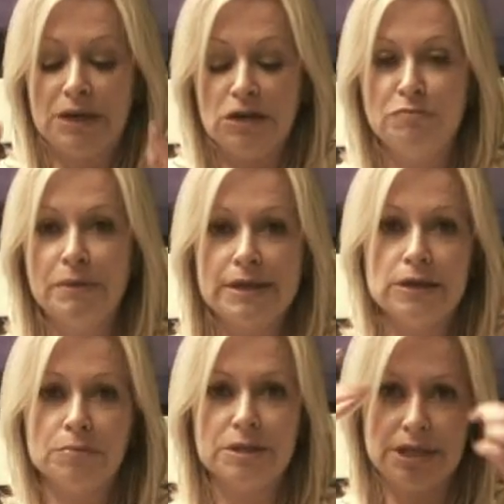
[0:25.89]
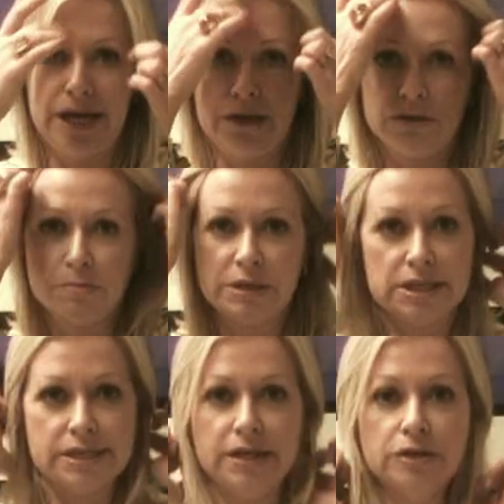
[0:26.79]
I love making up the towns,
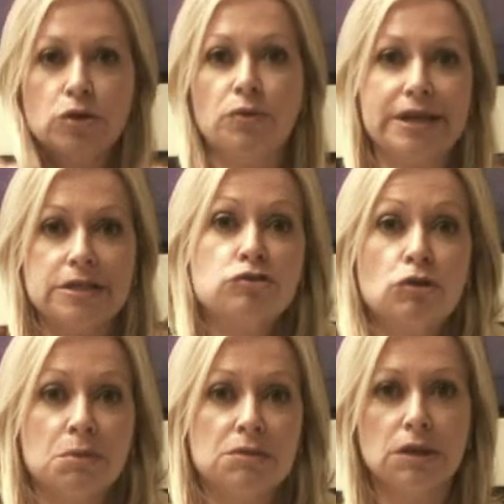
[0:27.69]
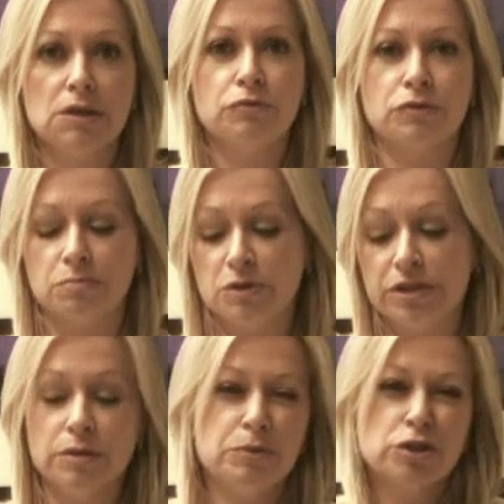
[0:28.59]
because then you don't get into trouble for
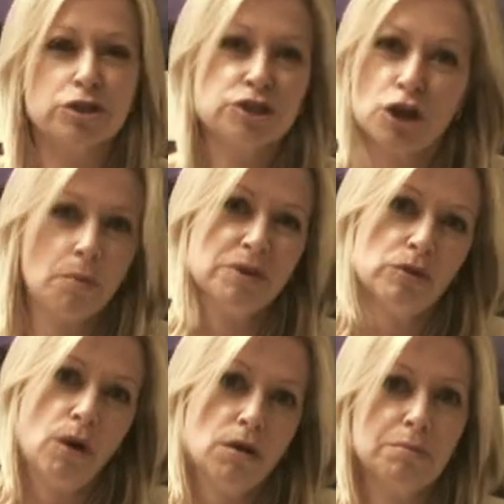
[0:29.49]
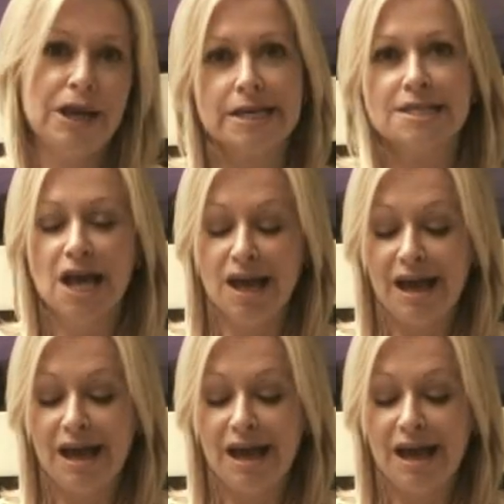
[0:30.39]
putting the butcher's shop in the wrong place.